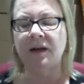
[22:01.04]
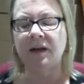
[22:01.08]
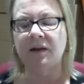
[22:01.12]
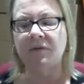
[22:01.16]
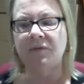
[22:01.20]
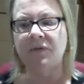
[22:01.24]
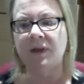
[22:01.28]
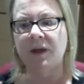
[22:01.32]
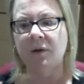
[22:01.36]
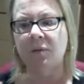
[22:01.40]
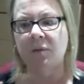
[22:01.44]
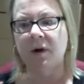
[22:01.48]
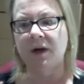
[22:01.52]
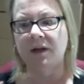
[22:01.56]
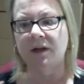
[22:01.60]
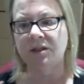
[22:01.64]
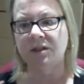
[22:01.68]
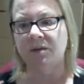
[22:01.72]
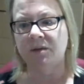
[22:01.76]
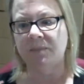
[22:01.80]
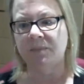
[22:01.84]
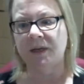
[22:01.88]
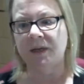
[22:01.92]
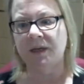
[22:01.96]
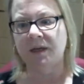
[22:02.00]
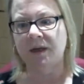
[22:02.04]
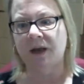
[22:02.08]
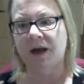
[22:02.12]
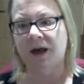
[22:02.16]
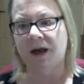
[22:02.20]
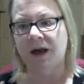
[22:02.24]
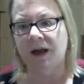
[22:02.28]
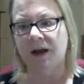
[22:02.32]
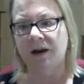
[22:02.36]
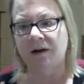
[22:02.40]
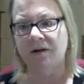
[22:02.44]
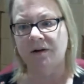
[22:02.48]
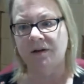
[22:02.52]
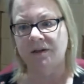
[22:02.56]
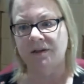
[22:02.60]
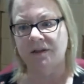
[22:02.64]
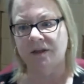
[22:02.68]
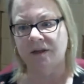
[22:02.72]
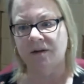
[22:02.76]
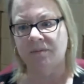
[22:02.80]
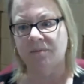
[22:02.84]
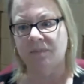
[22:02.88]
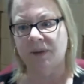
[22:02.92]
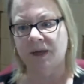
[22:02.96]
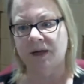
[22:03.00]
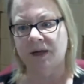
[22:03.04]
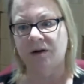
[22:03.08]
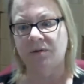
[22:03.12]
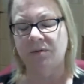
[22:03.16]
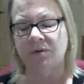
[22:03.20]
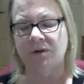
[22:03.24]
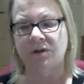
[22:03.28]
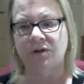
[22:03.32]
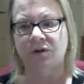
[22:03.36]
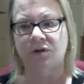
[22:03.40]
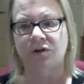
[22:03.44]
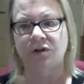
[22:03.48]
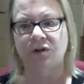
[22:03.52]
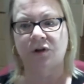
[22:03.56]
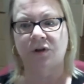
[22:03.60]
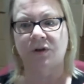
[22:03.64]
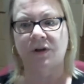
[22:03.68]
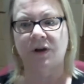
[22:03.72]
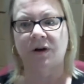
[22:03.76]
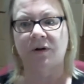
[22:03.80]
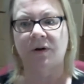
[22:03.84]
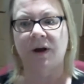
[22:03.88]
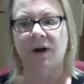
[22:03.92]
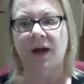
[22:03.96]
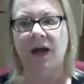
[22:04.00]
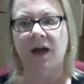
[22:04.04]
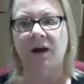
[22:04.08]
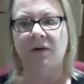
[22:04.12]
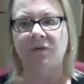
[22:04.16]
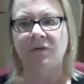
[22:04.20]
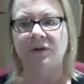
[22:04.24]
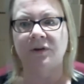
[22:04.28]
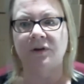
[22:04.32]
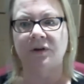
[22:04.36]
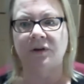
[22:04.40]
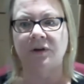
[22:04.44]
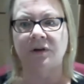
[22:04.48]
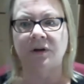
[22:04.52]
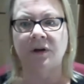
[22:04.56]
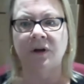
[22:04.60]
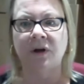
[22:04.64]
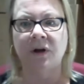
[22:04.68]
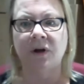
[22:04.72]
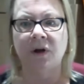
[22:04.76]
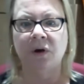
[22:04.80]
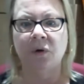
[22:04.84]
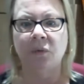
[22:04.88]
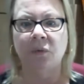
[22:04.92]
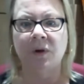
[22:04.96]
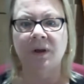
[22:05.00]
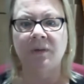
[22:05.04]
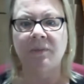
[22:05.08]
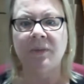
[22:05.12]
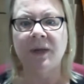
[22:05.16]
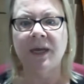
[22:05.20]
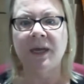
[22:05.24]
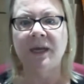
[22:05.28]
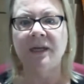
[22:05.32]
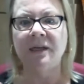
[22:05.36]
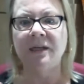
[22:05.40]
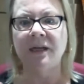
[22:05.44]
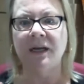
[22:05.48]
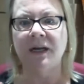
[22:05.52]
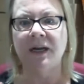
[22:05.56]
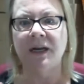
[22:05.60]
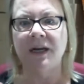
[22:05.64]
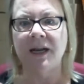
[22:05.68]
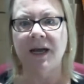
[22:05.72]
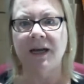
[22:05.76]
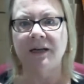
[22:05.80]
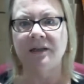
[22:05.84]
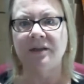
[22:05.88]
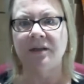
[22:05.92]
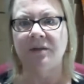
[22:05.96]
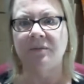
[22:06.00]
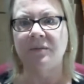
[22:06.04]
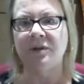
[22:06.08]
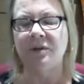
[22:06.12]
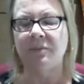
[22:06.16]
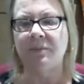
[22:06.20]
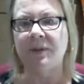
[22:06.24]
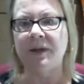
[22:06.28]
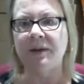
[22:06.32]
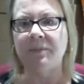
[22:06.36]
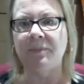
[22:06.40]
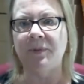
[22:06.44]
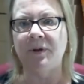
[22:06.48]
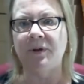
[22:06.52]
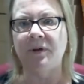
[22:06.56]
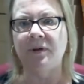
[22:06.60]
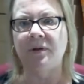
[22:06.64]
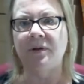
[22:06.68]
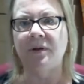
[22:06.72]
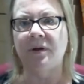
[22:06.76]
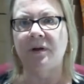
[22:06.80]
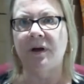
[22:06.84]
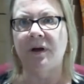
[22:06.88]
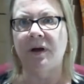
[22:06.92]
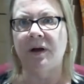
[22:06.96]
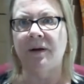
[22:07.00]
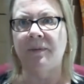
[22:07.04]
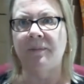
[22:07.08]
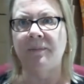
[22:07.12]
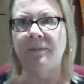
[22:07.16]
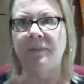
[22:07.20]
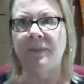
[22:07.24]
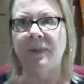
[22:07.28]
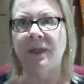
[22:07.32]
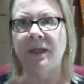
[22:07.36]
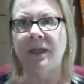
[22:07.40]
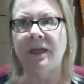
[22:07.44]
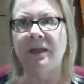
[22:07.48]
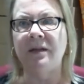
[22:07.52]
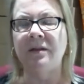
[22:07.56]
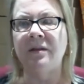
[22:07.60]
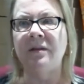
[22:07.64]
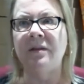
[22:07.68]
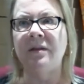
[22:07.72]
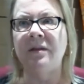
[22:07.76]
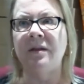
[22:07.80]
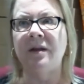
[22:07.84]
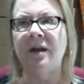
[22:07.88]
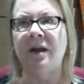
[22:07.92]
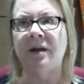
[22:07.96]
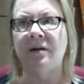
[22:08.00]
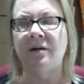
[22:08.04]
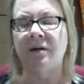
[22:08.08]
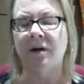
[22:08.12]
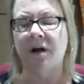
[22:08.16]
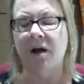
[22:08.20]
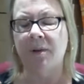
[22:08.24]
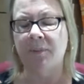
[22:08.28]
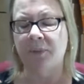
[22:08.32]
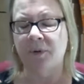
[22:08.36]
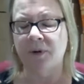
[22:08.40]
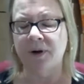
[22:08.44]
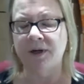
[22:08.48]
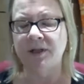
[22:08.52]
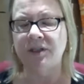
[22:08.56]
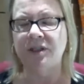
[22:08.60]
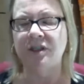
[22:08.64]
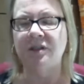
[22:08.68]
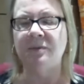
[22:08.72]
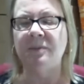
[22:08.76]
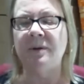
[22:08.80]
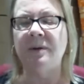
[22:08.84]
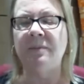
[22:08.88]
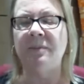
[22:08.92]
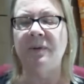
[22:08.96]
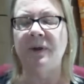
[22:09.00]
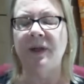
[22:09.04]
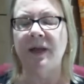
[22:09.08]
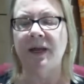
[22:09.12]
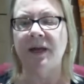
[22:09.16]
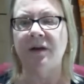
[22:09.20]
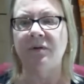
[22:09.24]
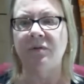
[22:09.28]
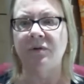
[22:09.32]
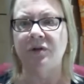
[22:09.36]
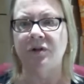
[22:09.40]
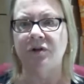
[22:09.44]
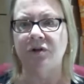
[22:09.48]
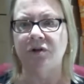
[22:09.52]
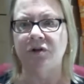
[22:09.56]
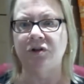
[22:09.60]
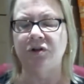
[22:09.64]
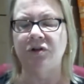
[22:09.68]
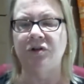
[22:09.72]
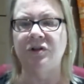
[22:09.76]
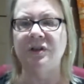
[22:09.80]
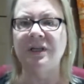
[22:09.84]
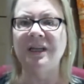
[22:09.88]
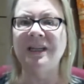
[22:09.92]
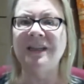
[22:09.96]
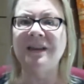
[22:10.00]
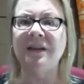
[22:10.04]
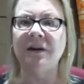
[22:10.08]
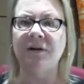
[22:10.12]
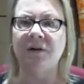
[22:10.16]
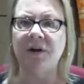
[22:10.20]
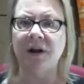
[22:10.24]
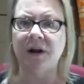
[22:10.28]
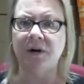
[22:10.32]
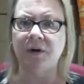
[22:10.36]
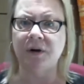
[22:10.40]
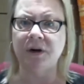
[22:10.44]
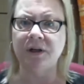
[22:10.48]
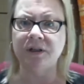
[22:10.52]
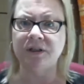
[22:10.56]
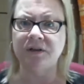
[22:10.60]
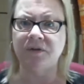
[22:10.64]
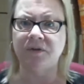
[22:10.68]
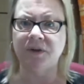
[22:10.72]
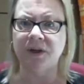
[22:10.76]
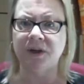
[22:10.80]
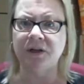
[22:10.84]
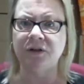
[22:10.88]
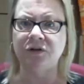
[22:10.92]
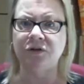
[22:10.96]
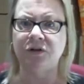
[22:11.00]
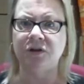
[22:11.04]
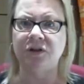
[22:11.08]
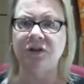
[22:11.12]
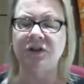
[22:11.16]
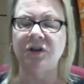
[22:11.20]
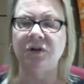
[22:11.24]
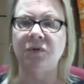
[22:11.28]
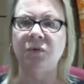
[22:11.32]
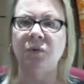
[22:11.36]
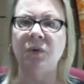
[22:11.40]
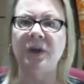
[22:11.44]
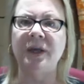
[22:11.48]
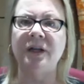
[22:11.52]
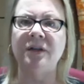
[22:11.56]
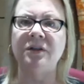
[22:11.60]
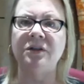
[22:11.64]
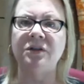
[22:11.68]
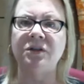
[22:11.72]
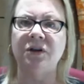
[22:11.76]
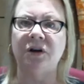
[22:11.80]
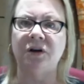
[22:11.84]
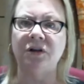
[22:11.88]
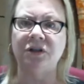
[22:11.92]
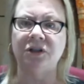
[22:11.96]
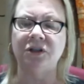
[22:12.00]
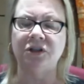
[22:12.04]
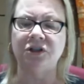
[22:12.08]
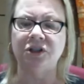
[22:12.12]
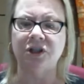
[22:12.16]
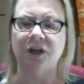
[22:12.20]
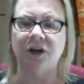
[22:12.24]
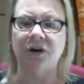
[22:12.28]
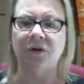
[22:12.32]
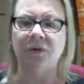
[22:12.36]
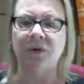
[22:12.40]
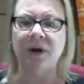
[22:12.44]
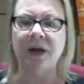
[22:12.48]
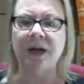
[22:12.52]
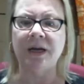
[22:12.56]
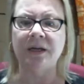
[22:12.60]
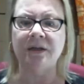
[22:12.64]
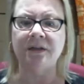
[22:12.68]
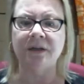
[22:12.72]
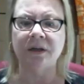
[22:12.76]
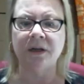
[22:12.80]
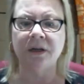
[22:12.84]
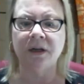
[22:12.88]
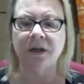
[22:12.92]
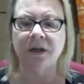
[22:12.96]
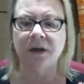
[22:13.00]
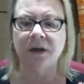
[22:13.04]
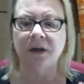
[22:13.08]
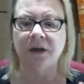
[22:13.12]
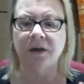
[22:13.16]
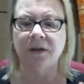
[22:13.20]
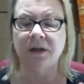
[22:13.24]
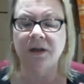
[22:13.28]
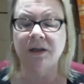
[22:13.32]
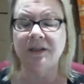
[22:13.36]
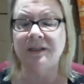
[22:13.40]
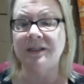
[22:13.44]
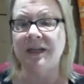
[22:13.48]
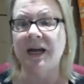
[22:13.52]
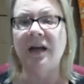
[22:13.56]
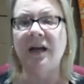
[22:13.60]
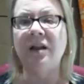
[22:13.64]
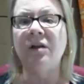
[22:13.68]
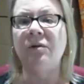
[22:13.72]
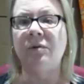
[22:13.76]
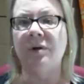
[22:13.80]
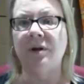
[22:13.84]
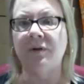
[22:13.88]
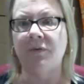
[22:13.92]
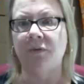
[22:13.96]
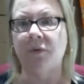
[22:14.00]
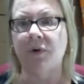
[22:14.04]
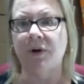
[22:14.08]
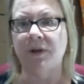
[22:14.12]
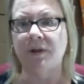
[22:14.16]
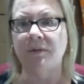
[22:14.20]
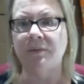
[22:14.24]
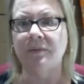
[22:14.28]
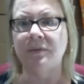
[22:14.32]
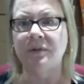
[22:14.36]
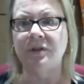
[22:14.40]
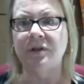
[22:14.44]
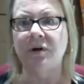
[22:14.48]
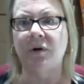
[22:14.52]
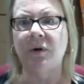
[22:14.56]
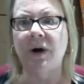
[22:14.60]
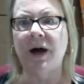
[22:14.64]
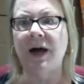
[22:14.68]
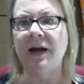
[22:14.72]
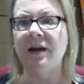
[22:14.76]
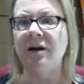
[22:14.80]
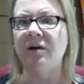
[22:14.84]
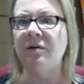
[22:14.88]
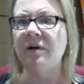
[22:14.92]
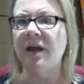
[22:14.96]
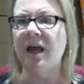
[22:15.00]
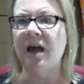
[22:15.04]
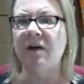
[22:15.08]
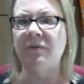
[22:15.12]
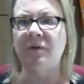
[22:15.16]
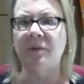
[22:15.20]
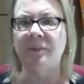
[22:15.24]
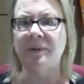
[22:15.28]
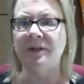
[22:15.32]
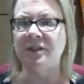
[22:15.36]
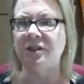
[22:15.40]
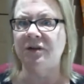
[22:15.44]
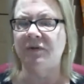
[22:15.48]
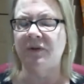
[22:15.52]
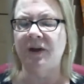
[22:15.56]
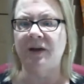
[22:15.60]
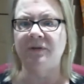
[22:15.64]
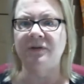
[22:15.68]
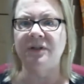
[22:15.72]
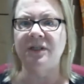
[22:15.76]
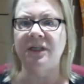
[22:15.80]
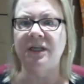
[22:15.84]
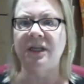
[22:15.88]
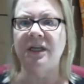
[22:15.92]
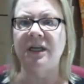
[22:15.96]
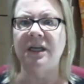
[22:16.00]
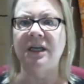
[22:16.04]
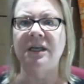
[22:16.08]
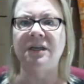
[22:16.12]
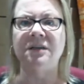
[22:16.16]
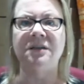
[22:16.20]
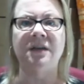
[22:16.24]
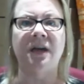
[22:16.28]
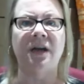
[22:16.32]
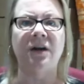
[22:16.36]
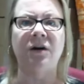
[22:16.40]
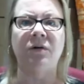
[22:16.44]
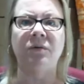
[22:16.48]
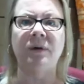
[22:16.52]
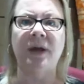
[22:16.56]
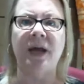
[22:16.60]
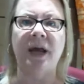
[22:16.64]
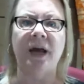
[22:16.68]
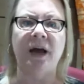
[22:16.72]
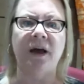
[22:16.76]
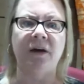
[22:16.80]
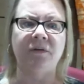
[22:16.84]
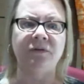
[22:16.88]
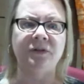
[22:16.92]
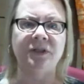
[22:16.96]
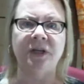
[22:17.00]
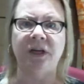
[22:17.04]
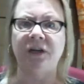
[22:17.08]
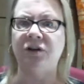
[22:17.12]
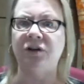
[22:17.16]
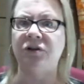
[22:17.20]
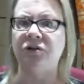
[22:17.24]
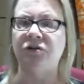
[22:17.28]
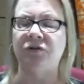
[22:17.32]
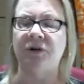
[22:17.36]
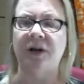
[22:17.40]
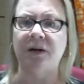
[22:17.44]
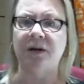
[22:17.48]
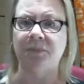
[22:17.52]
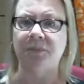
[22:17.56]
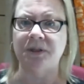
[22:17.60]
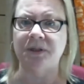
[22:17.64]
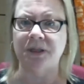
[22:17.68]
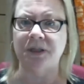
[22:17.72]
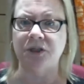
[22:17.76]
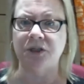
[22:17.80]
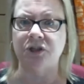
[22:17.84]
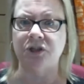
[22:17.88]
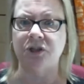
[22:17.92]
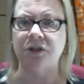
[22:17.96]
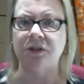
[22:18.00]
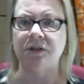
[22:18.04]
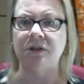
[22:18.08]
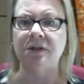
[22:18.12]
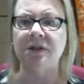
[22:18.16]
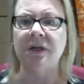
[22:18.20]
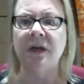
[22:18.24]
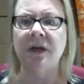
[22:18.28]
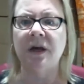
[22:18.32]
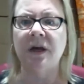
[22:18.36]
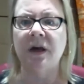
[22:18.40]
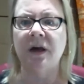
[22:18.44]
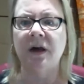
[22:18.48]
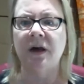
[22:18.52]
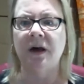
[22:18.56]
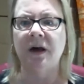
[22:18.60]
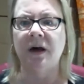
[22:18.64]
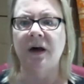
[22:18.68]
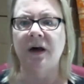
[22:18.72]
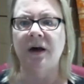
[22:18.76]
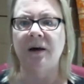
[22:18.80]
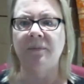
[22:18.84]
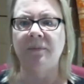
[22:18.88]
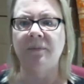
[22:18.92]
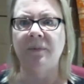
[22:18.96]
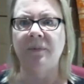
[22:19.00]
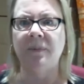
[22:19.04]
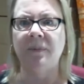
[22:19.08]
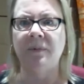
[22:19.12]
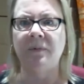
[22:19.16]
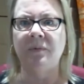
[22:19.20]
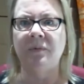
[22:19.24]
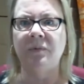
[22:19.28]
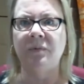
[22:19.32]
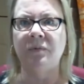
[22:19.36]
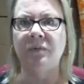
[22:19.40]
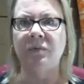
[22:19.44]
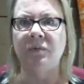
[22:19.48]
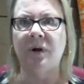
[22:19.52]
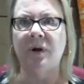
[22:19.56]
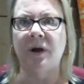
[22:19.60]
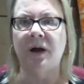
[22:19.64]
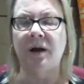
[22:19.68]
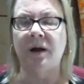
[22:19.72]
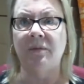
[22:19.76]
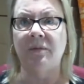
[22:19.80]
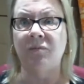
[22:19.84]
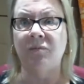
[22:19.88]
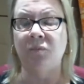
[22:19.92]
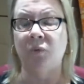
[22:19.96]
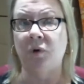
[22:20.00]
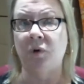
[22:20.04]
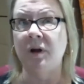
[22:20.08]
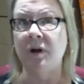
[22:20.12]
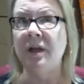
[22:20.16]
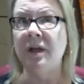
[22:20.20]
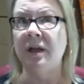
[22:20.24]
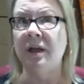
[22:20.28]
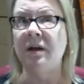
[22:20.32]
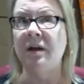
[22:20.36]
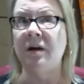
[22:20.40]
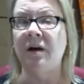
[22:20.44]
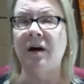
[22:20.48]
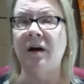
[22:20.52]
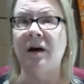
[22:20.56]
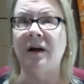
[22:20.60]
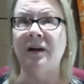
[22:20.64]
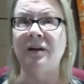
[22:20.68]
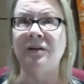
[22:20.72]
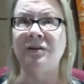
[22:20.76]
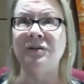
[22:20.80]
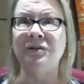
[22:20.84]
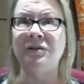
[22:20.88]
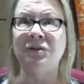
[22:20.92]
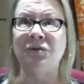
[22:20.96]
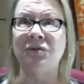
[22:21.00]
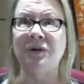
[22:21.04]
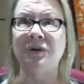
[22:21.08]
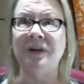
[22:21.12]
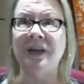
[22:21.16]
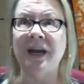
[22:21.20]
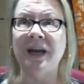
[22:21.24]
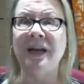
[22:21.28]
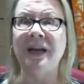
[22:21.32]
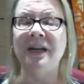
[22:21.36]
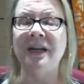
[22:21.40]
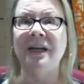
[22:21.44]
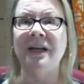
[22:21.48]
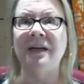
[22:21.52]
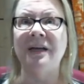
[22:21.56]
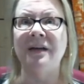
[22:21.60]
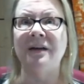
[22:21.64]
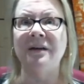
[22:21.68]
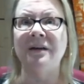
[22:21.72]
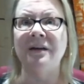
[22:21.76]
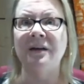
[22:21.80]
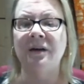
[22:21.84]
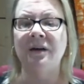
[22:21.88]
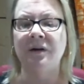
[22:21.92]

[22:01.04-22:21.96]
if they want to be hired as an embedded researcher thereafter, we begin to connect them to people and operations people and researchers in their areas of interest, so that we can start to generate the salary for them. So I don't have a bunch of FTEs. I don't have tenure track positions. I'm working on creating